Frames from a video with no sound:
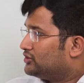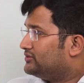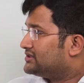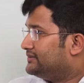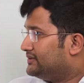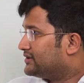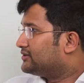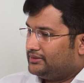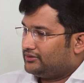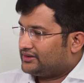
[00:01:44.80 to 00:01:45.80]
So obviously
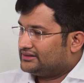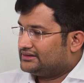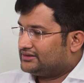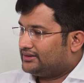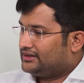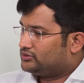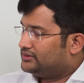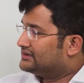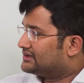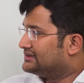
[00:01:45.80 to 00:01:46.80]
we were friends since a while. So we
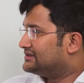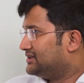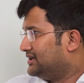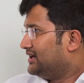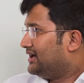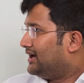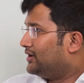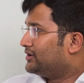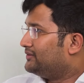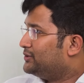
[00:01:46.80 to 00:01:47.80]
discussed how
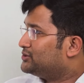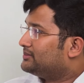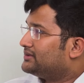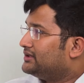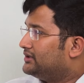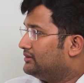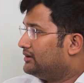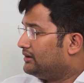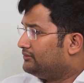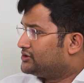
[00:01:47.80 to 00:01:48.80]
can we do something
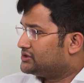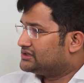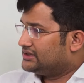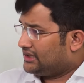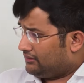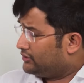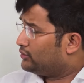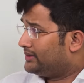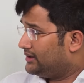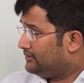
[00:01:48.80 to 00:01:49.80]
which is in our
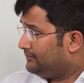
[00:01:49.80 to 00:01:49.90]
domain,